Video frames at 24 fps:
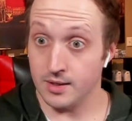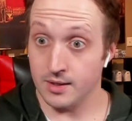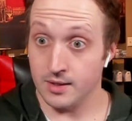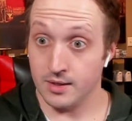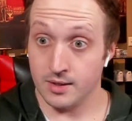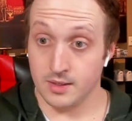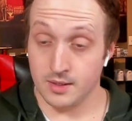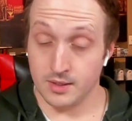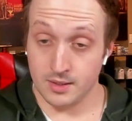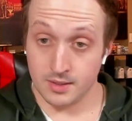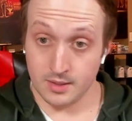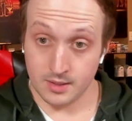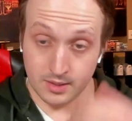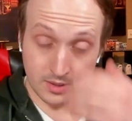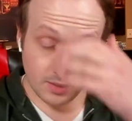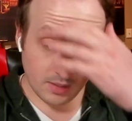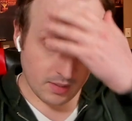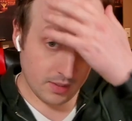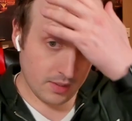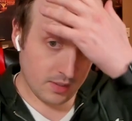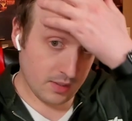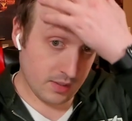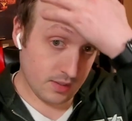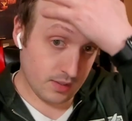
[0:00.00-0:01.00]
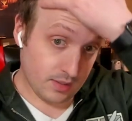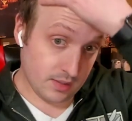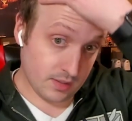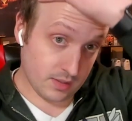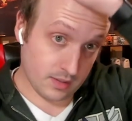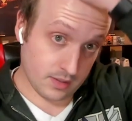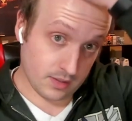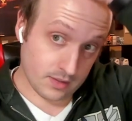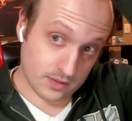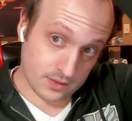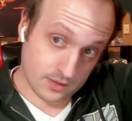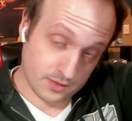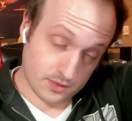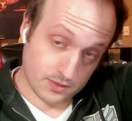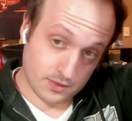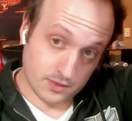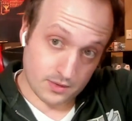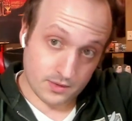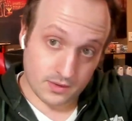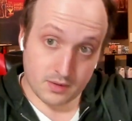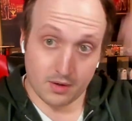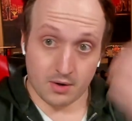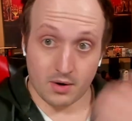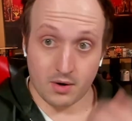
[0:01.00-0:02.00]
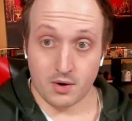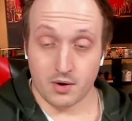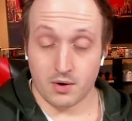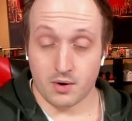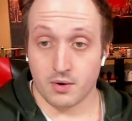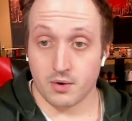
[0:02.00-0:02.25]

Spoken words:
Nobody speaks.